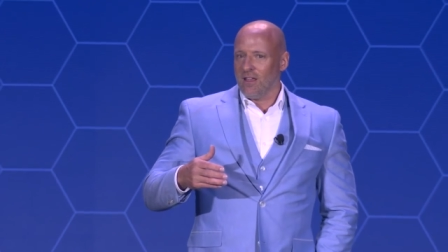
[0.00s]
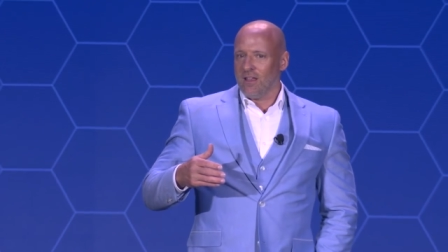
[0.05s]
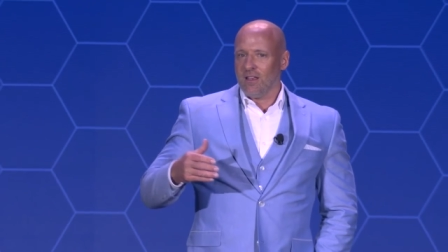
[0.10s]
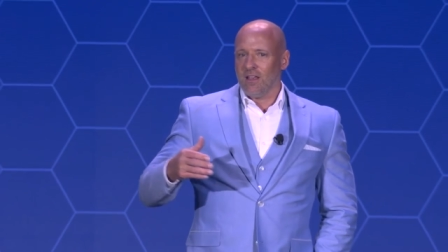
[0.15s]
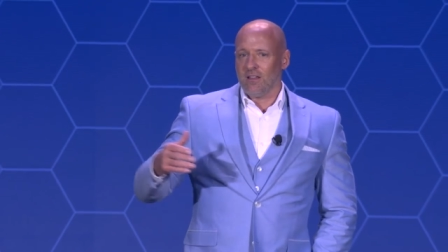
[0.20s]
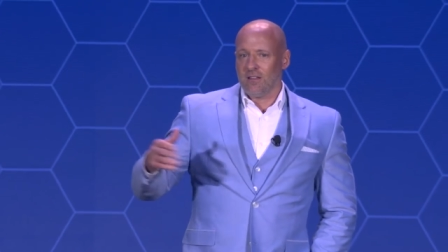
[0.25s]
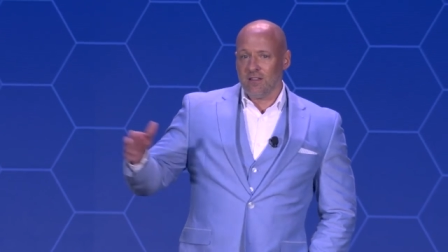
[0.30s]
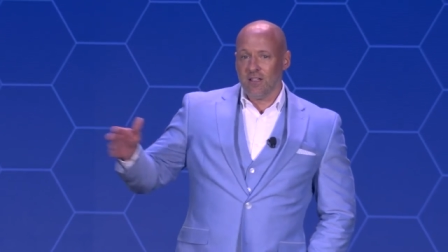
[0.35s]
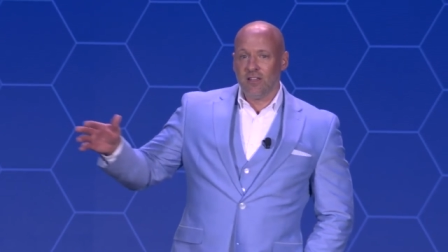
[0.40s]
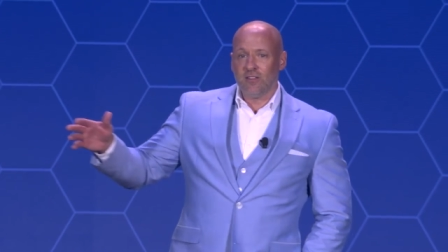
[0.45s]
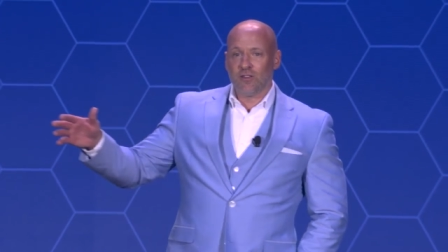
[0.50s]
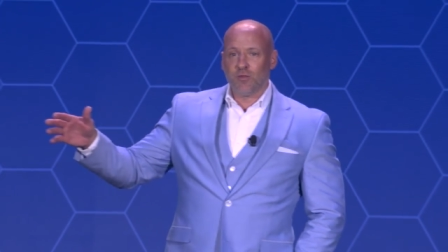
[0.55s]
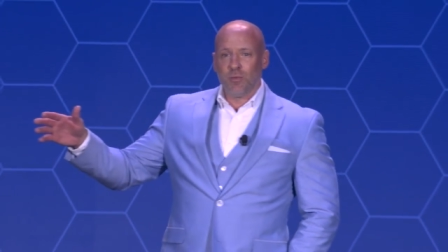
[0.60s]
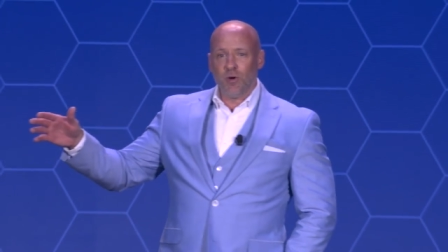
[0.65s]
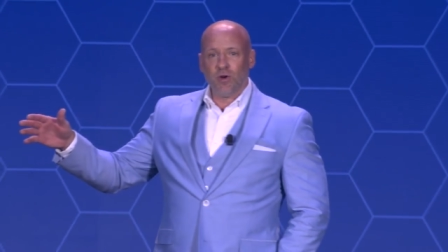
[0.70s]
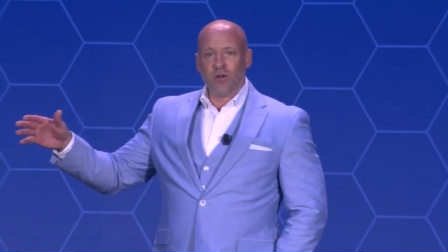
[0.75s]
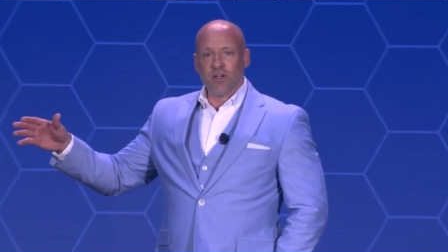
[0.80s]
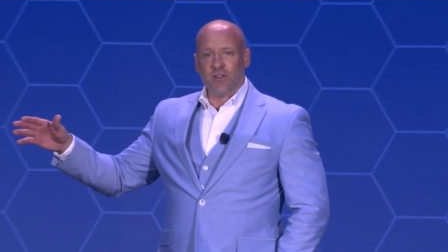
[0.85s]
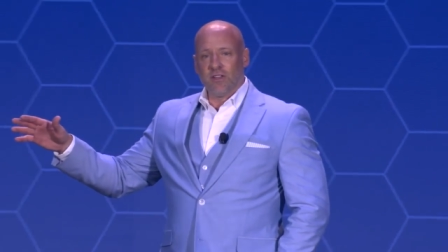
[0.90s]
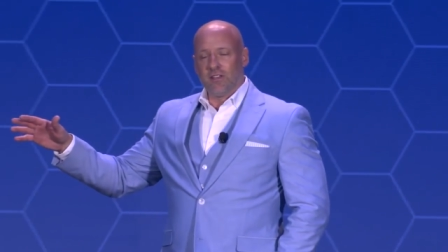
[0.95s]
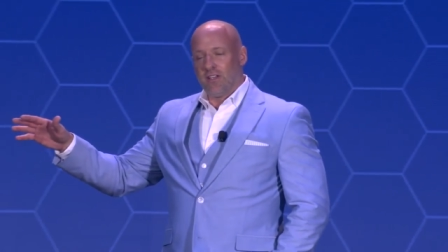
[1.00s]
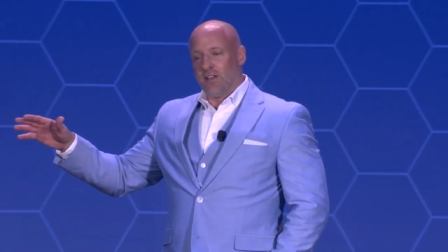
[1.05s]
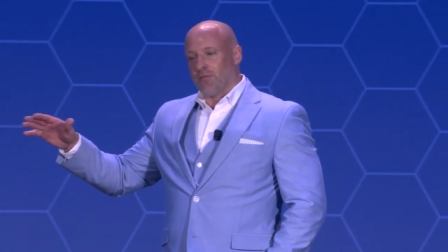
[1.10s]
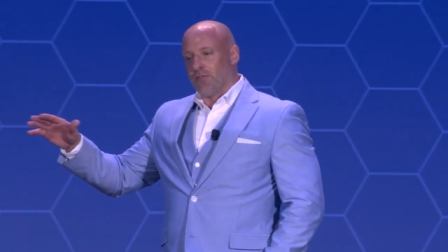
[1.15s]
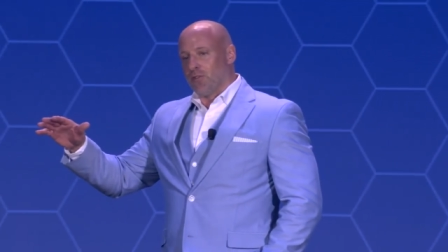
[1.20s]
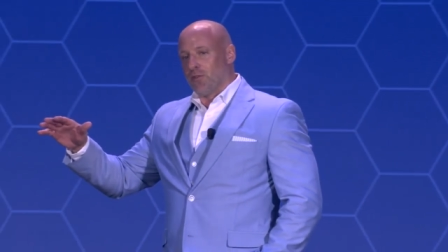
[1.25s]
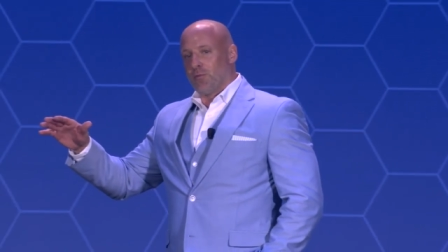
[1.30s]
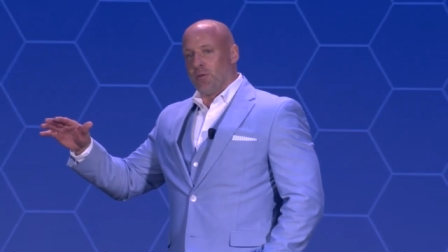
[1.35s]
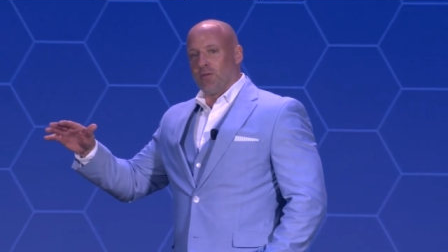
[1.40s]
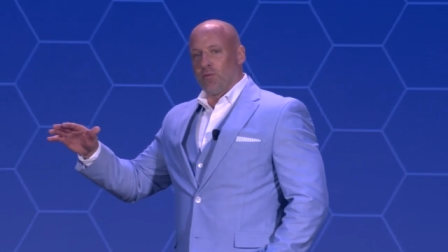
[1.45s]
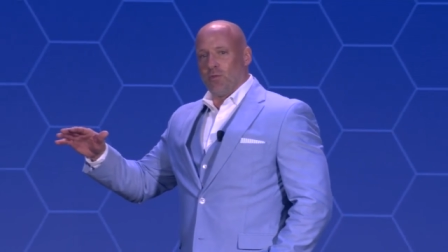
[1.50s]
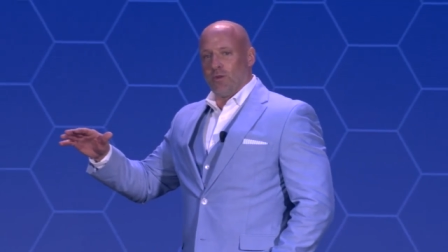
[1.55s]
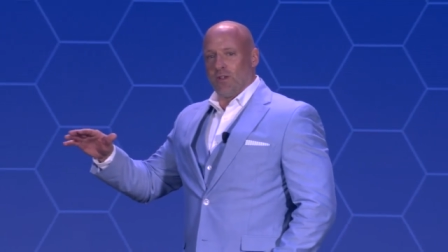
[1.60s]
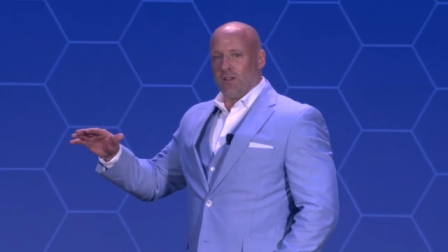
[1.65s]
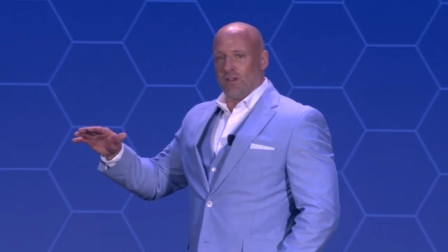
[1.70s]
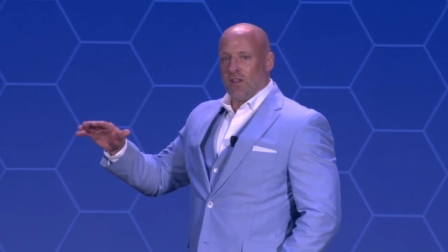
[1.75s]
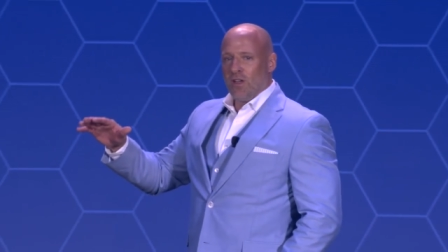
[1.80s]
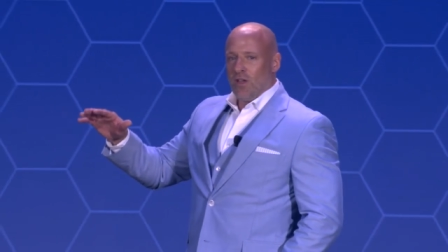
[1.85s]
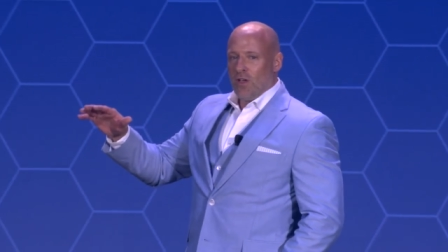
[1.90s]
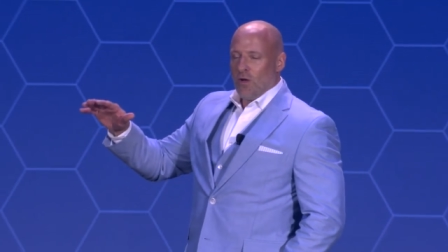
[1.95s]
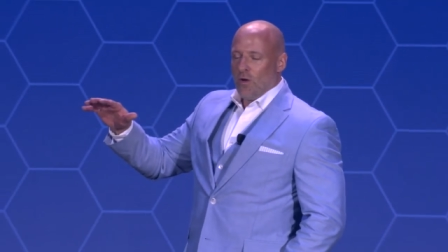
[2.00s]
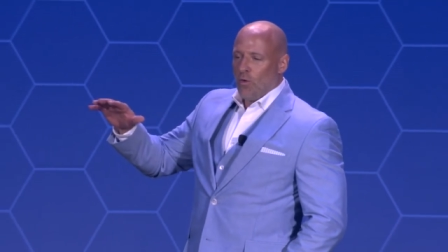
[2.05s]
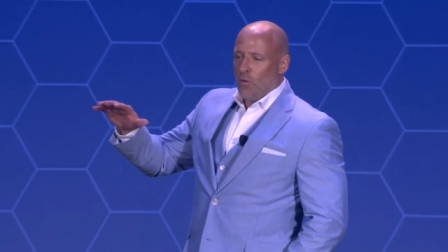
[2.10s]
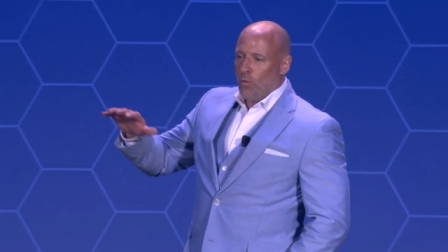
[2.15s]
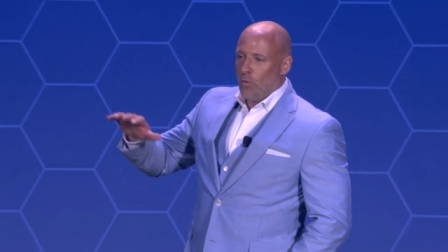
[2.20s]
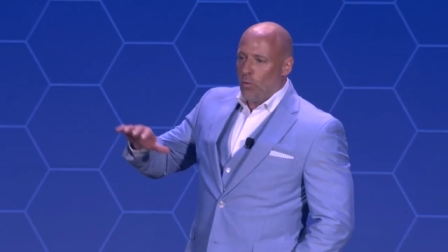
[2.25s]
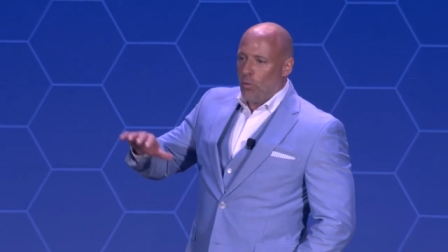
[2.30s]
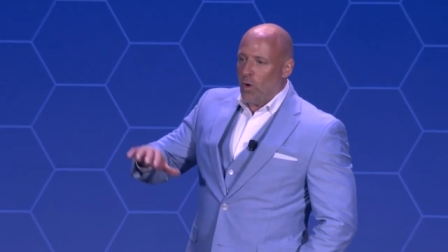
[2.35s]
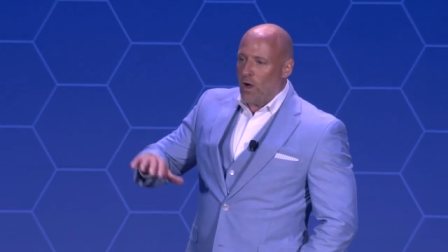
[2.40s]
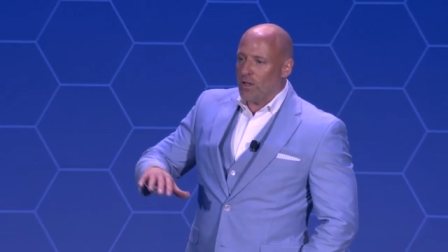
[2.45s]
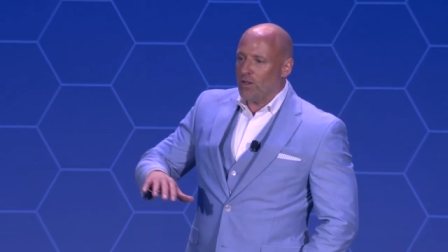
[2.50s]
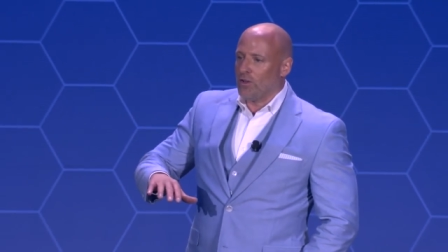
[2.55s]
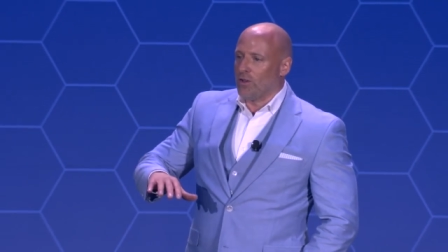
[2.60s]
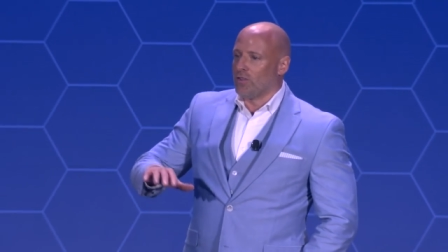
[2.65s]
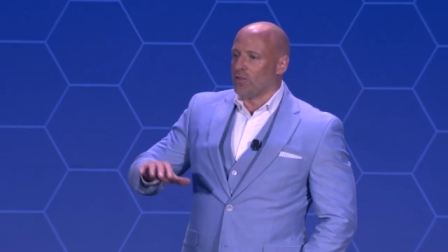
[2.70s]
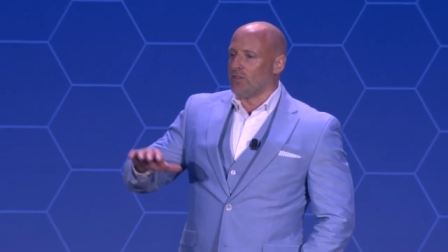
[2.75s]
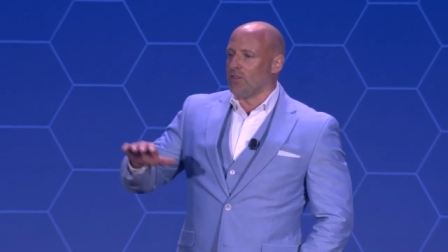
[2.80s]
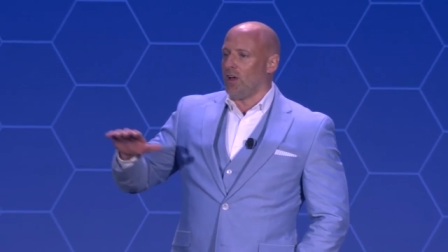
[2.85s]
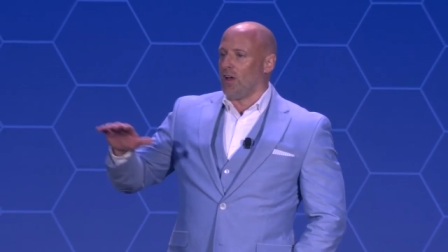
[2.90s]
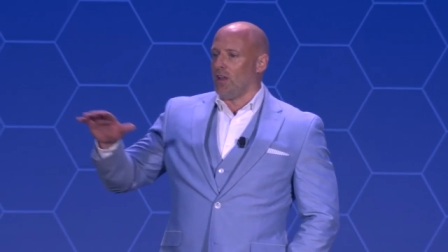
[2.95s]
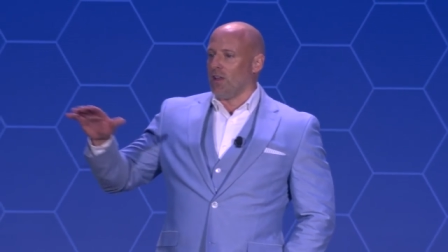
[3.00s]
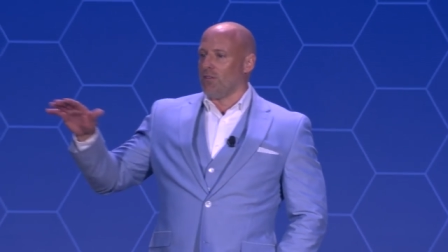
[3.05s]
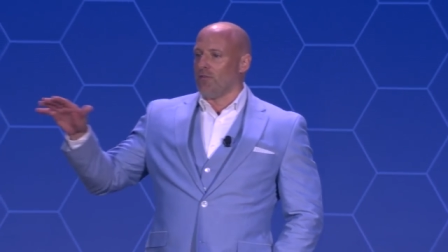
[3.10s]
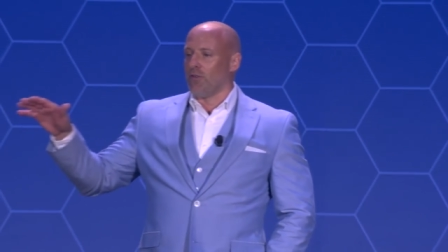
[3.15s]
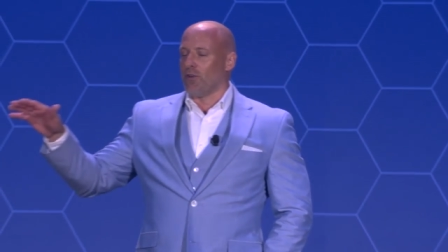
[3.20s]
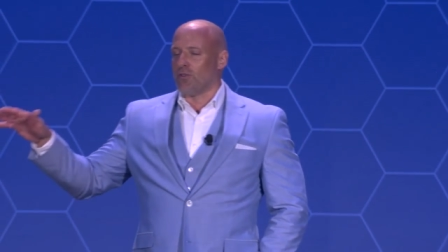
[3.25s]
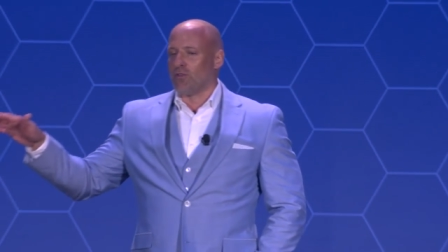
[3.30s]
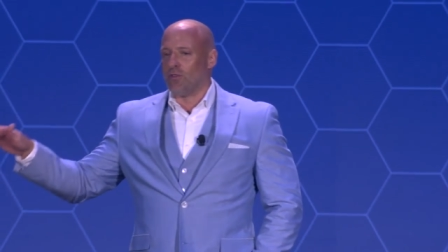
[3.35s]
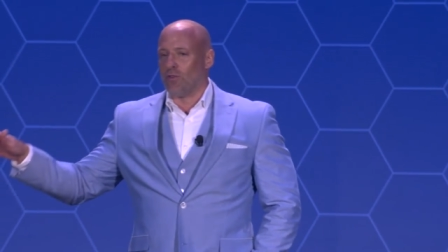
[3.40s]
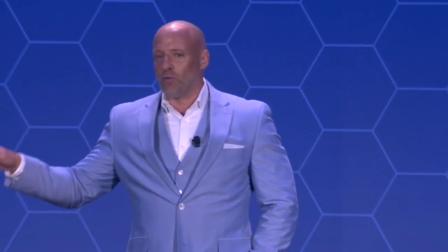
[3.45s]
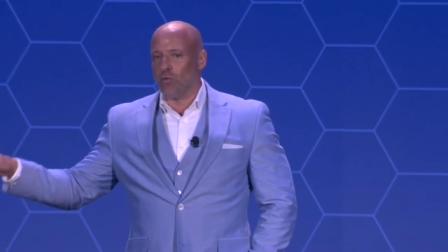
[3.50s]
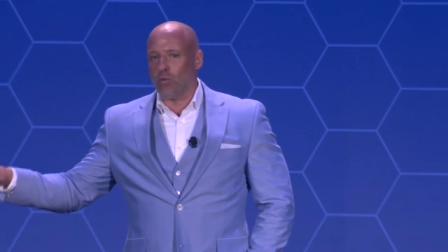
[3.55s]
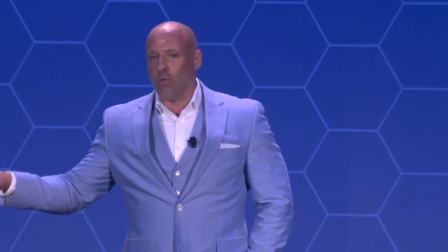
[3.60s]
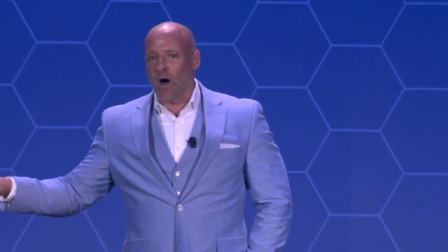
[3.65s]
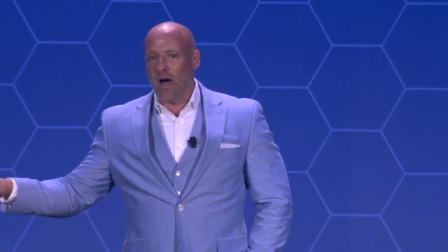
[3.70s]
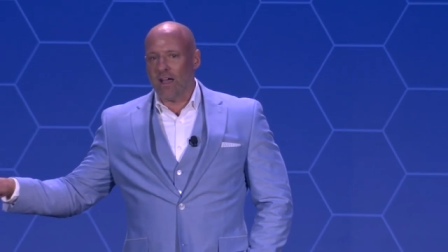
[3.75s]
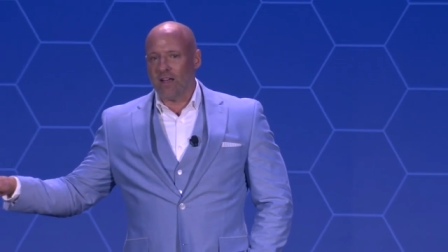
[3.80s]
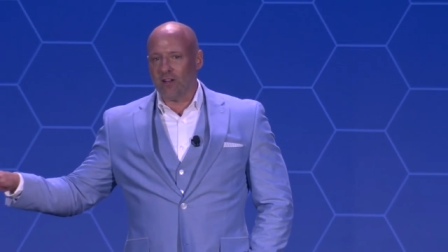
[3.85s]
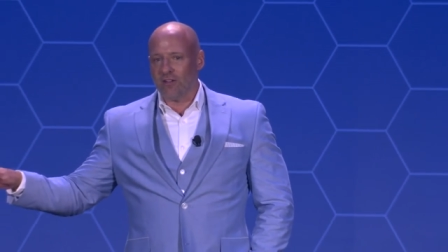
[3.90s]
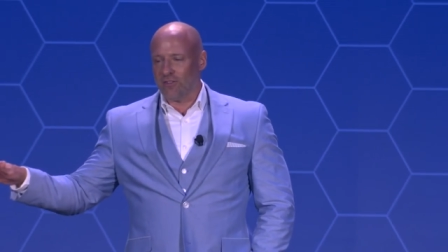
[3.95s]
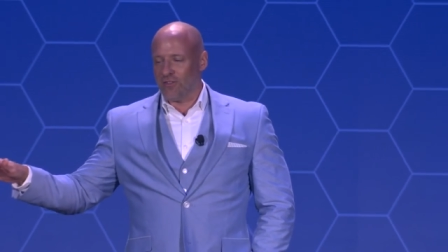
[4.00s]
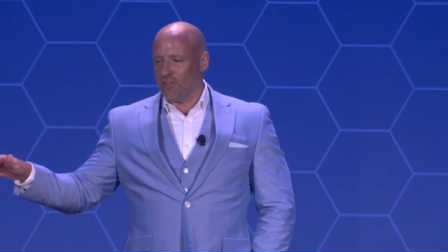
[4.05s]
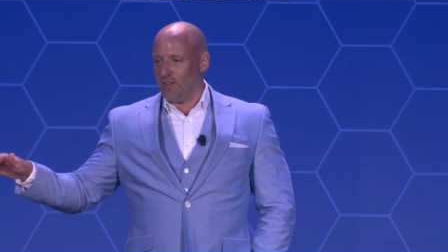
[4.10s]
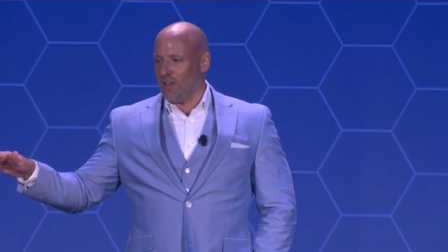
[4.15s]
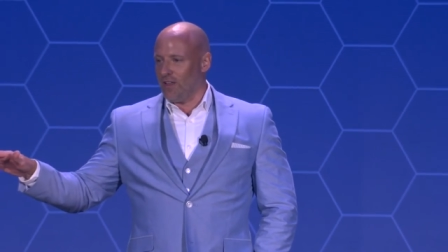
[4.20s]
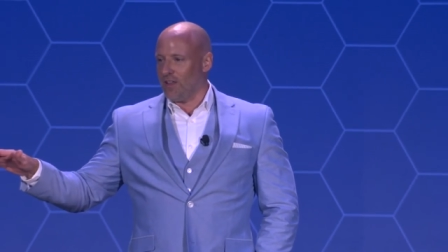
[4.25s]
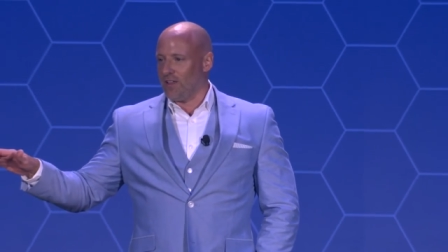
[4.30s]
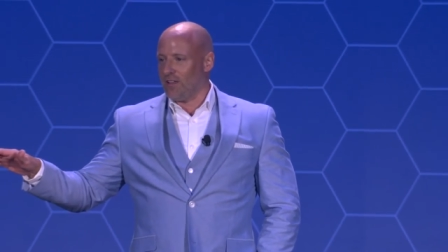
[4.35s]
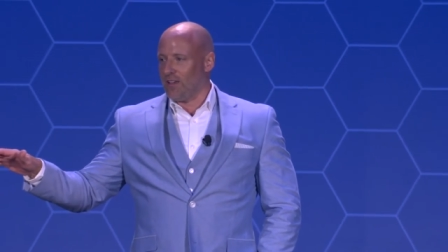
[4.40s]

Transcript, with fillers: And Liz spoke on the difference between what you're selling versus why you're selling.